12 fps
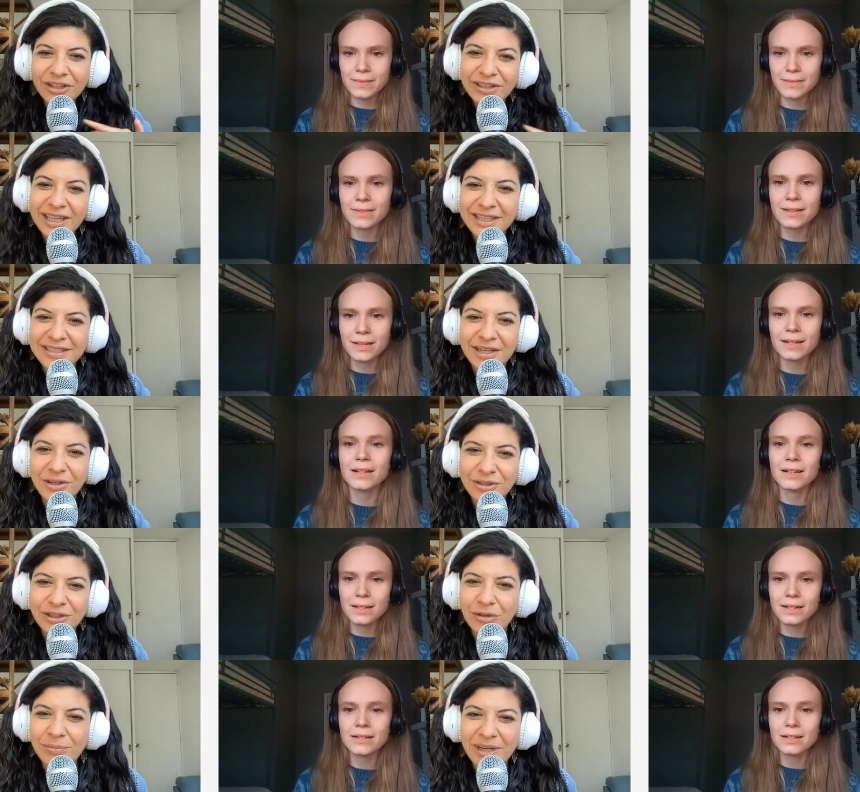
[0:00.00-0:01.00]
Speaker 1: heard that as an
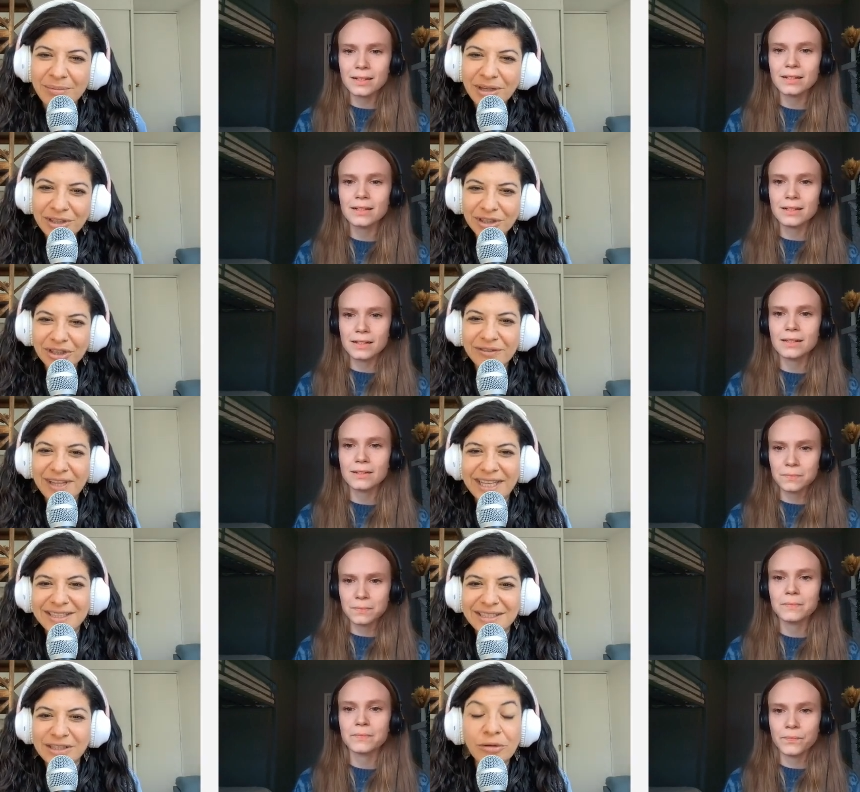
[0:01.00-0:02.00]
undertone, but I'm not sure if
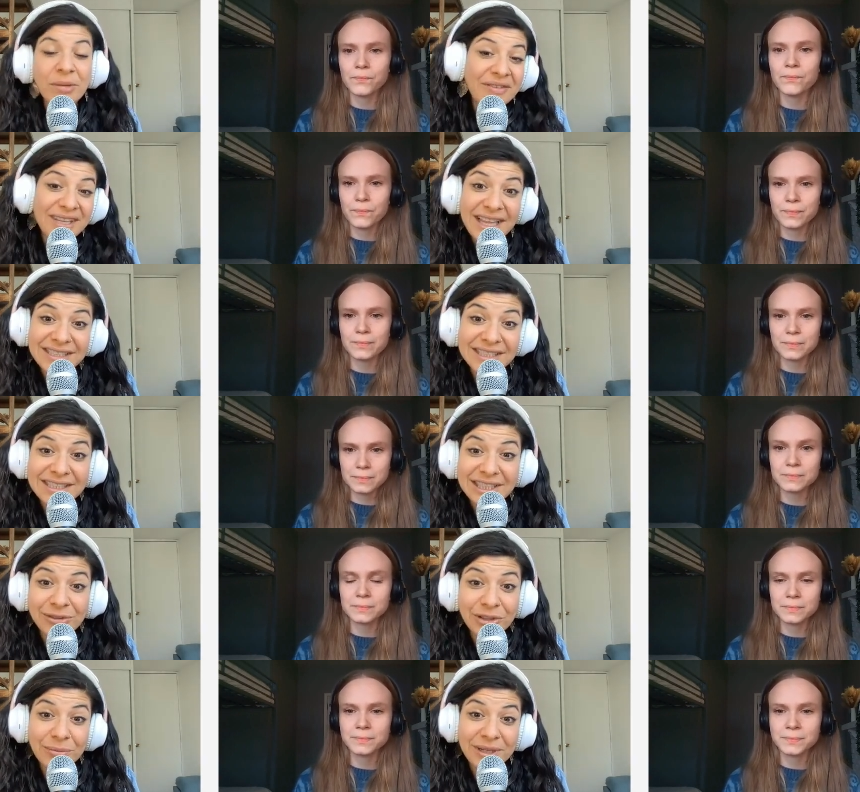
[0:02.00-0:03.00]
that's, or maybe that's a
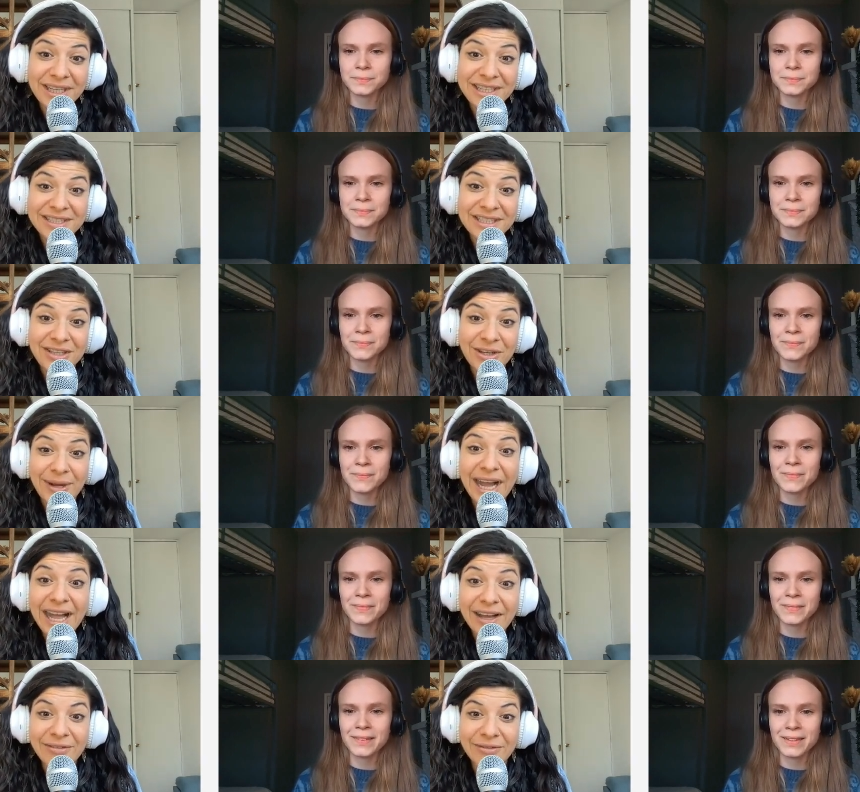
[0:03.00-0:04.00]
skill you want to continue to
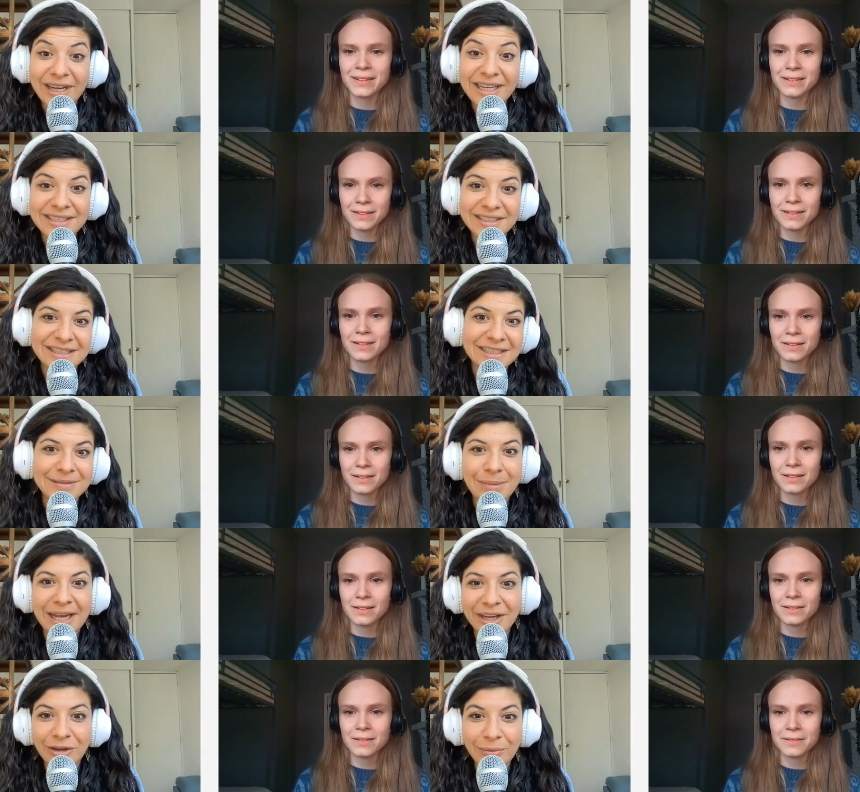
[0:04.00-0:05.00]
have, right? To just
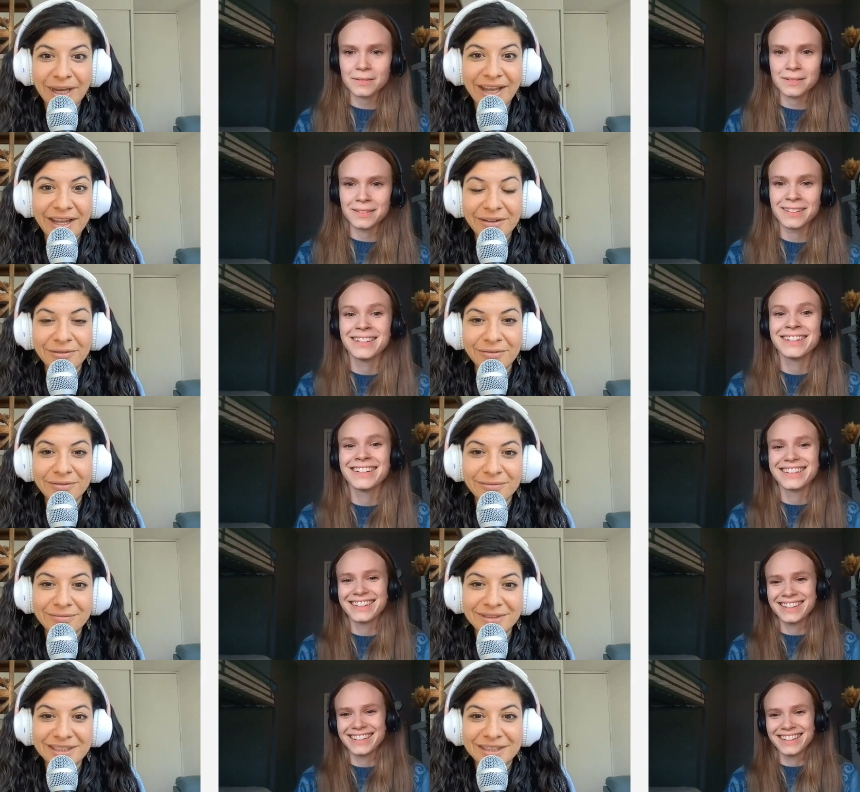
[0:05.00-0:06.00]
buy your way out of
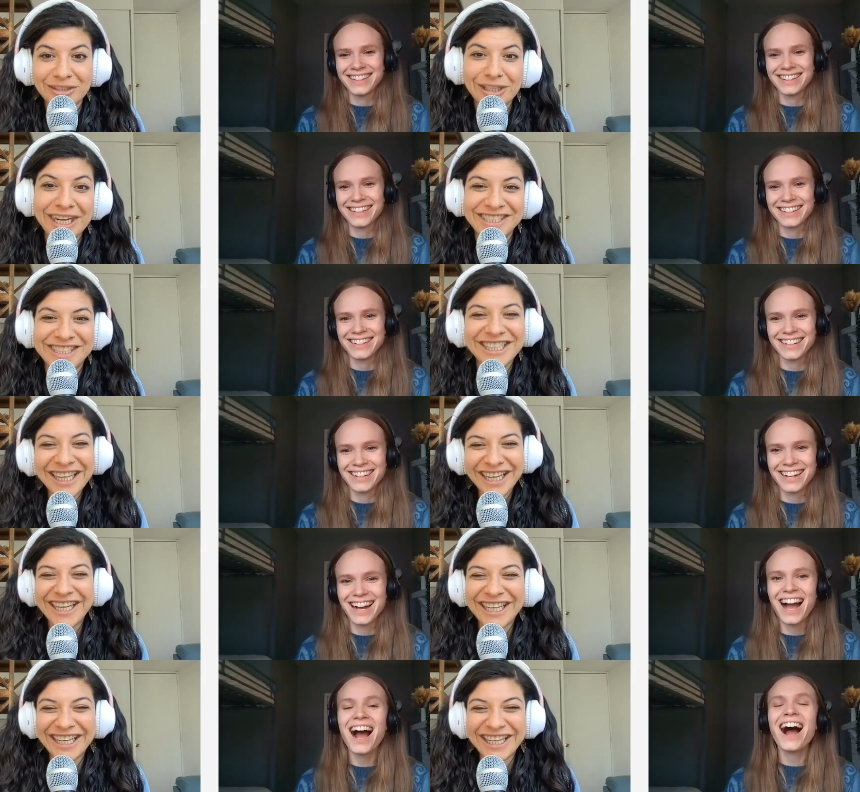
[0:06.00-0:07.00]
Speaker 2: distress.
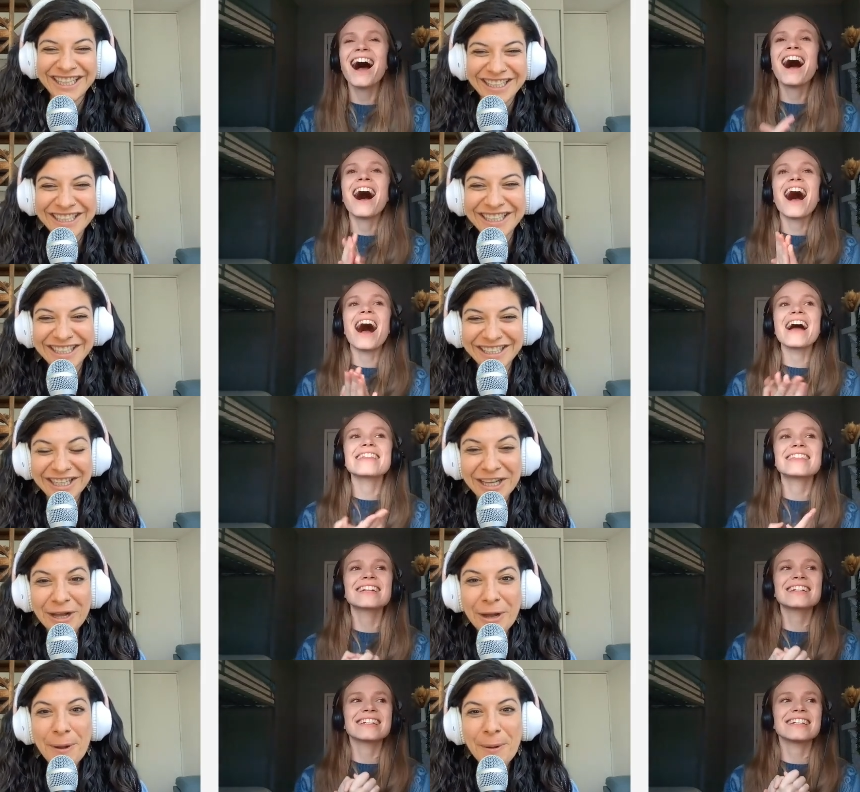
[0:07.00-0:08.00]
I
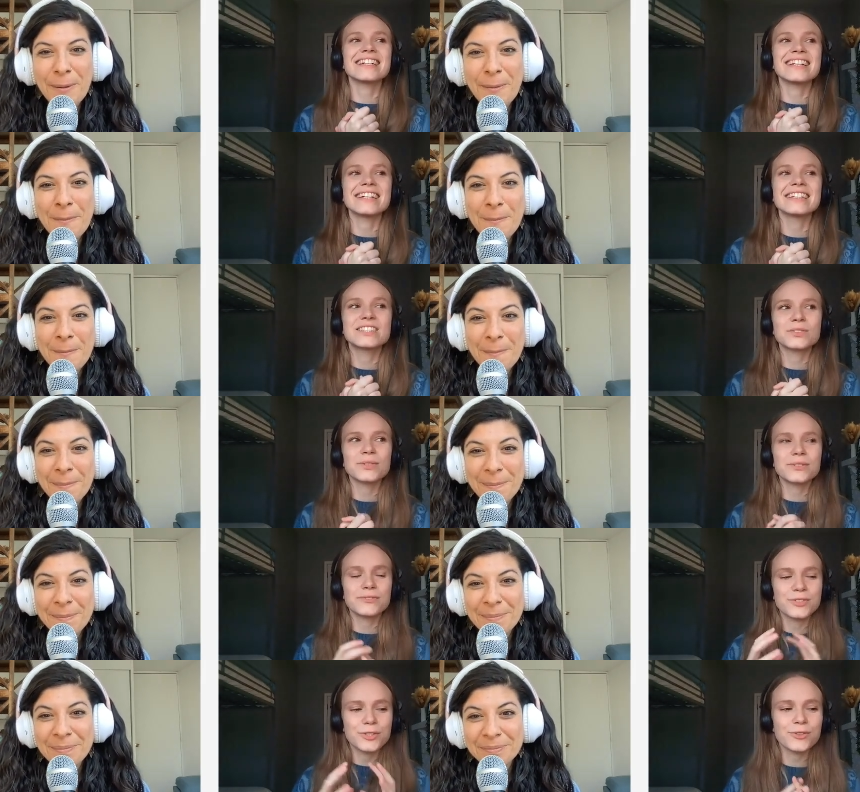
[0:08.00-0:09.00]
think it's sort
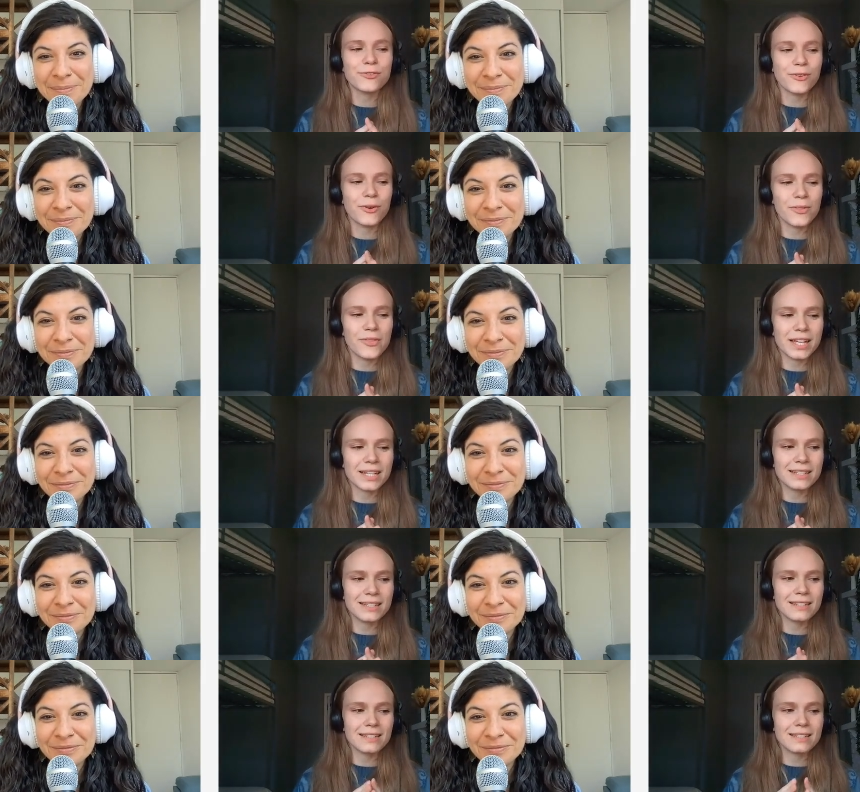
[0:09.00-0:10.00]
of twofold that
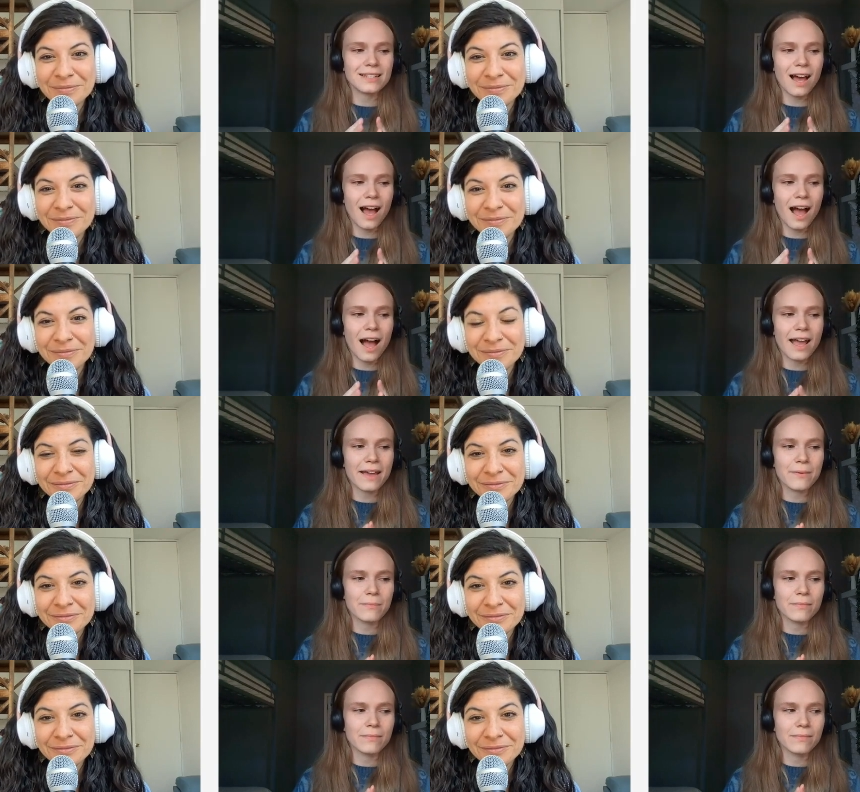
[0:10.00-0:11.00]

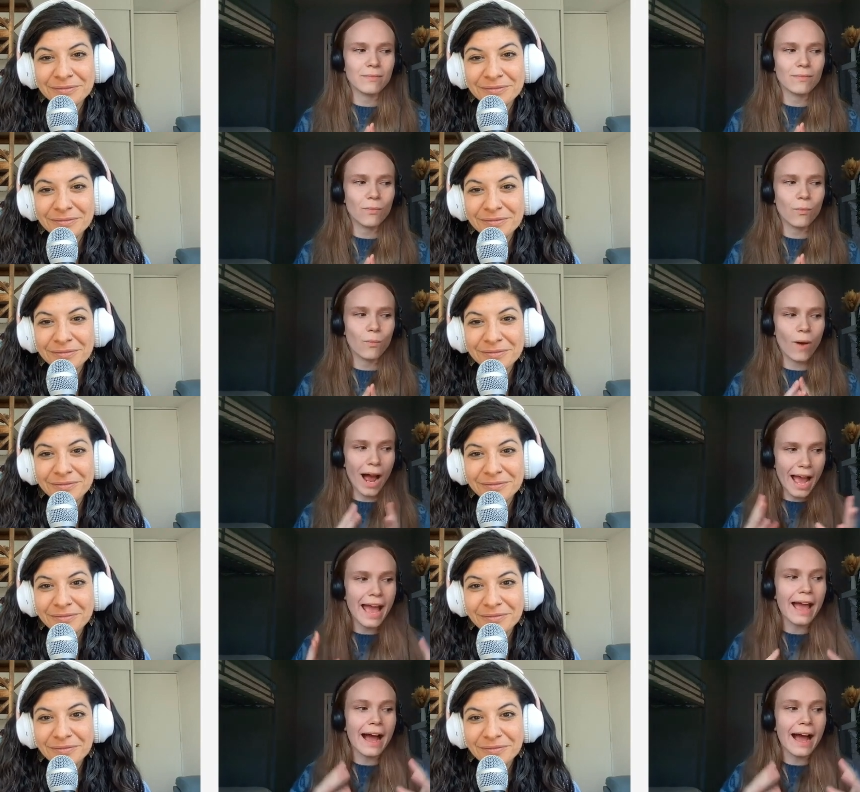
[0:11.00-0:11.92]
I'm I